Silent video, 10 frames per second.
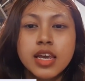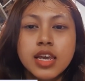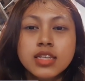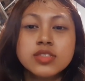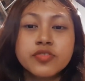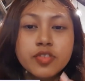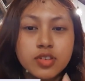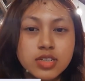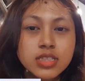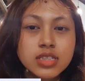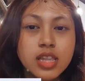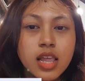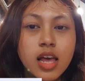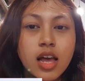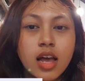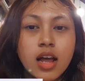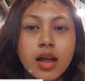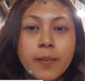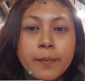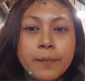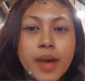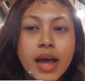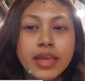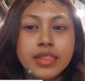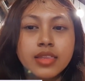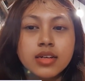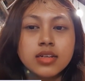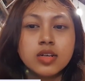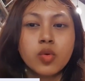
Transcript: influenced by the